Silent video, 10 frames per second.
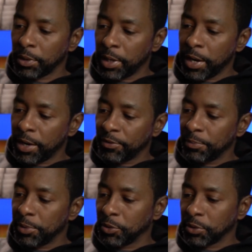I have it
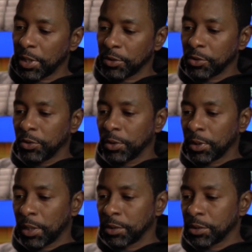built out so you can
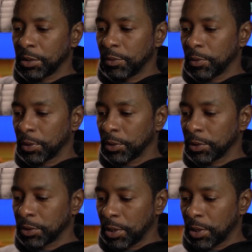kind of see what it looks